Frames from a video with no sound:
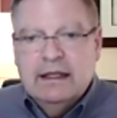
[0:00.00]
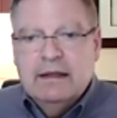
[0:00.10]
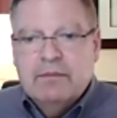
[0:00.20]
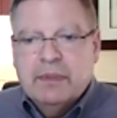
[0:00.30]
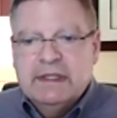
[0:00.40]

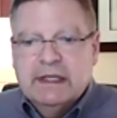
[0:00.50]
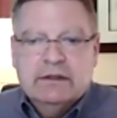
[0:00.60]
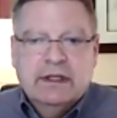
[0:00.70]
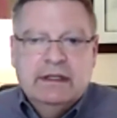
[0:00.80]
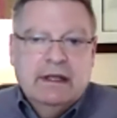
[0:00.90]

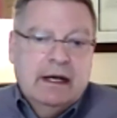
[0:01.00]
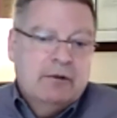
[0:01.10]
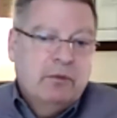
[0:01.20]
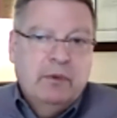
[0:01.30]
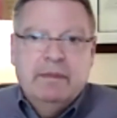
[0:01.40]
Particularly,
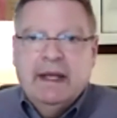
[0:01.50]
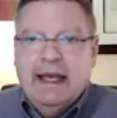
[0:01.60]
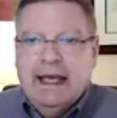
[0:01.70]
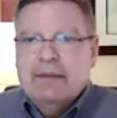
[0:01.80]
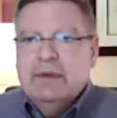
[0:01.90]
we'd be
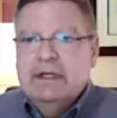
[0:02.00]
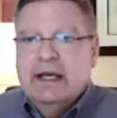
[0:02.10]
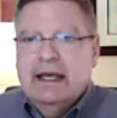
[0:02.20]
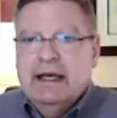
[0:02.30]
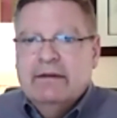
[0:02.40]
happy to
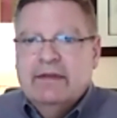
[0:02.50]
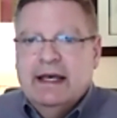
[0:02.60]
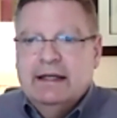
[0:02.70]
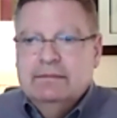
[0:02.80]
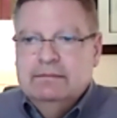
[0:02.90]
have
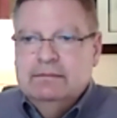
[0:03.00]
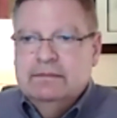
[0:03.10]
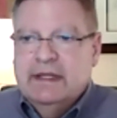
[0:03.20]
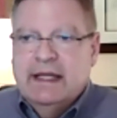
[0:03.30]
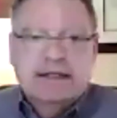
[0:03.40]

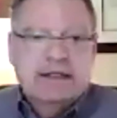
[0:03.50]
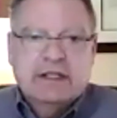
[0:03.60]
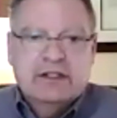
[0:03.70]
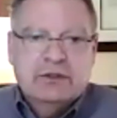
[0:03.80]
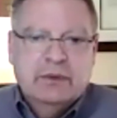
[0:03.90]
that
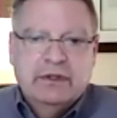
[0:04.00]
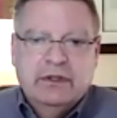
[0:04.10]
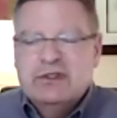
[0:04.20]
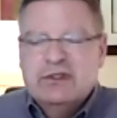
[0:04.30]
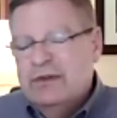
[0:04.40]
discussion with
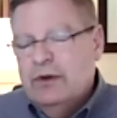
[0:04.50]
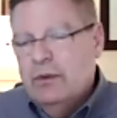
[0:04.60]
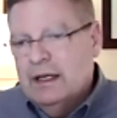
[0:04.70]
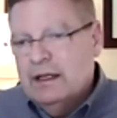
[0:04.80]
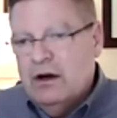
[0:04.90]
you. So if you
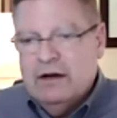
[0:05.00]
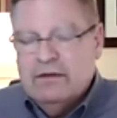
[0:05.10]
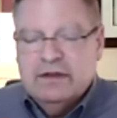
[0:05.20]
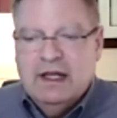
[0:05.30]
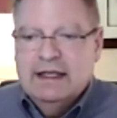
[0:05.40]
want
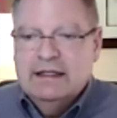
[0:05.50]
offline